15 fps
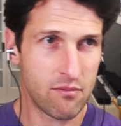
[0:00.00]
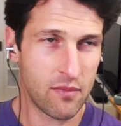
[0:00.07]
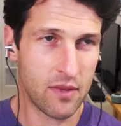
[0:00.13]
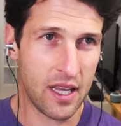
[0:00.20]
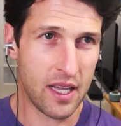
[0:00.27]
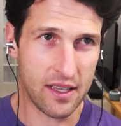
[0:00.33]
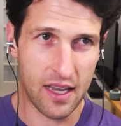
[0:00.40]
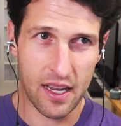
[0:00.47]

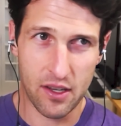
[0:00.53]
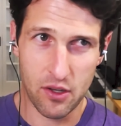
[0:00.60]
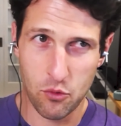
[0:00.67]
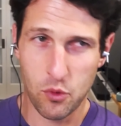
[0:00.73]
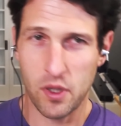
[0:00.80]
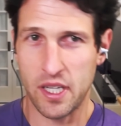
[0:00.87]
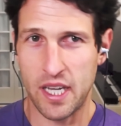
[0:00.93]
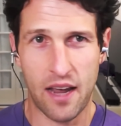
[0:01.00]
it you
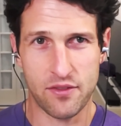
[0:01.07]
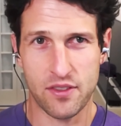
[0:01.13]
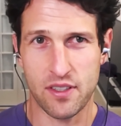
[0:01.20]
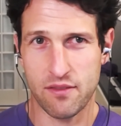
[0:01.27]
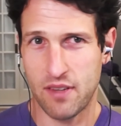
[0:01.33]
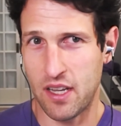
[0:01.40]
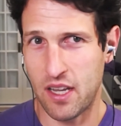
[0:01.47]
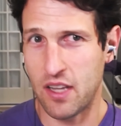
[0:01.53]
really have to,
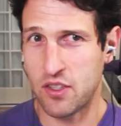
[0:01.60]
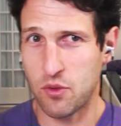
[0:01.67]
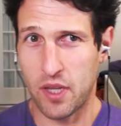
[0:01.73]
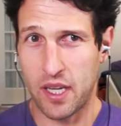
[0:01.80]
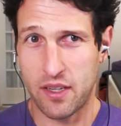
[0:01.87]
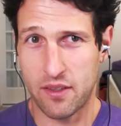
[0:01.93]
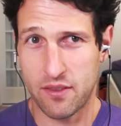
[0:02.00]
it's like